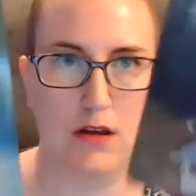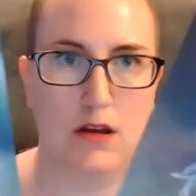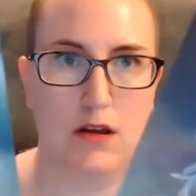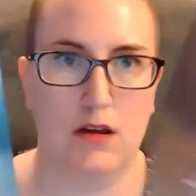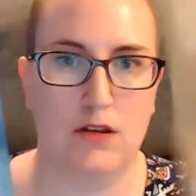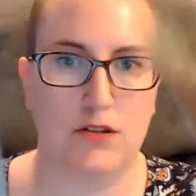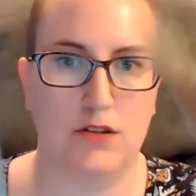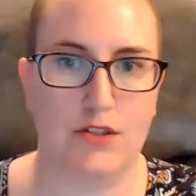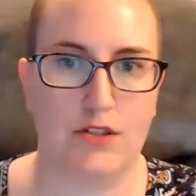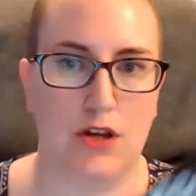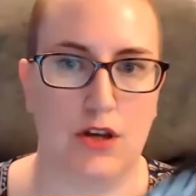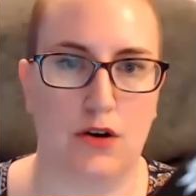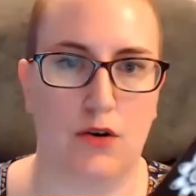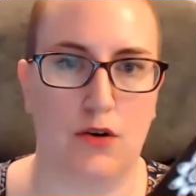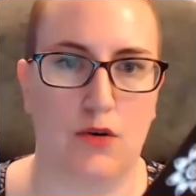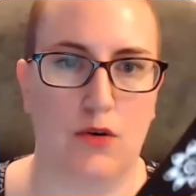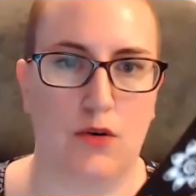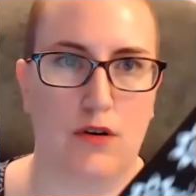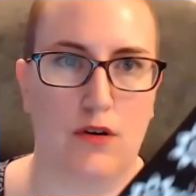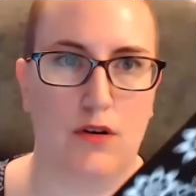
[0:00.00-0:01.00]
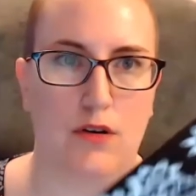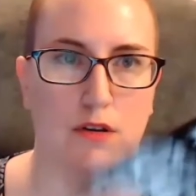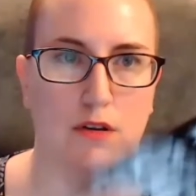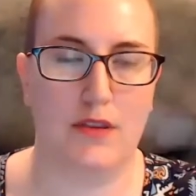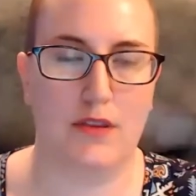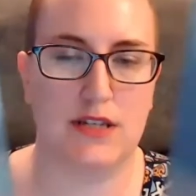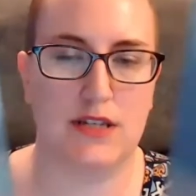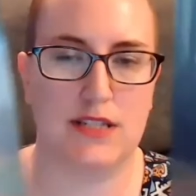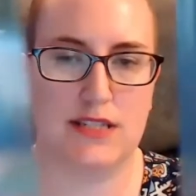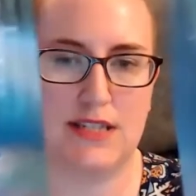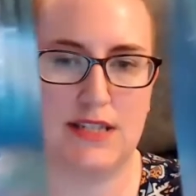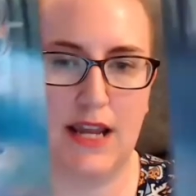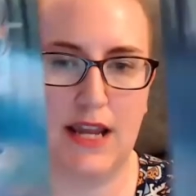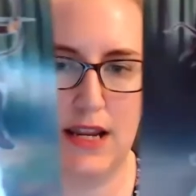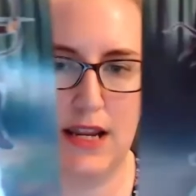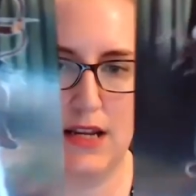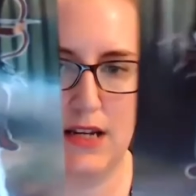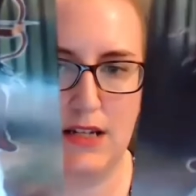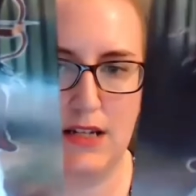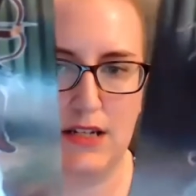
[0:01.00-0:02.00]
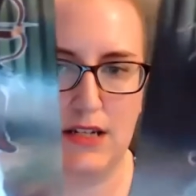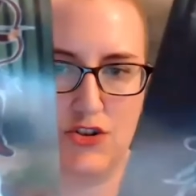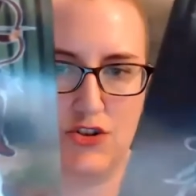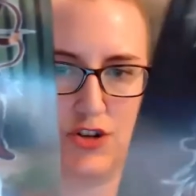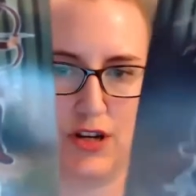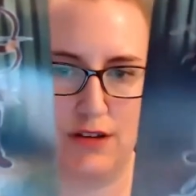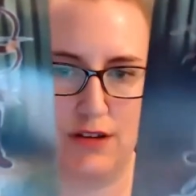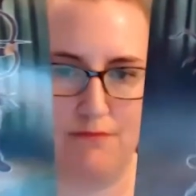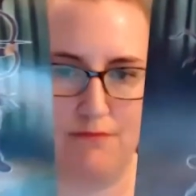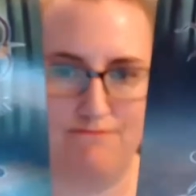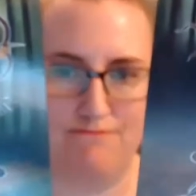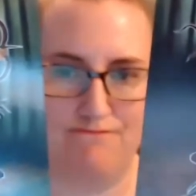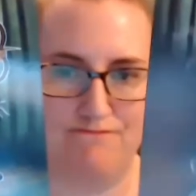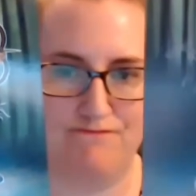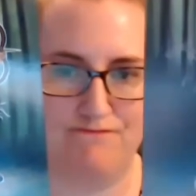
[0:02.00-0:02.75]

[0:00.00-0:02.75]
So the 2nd edition,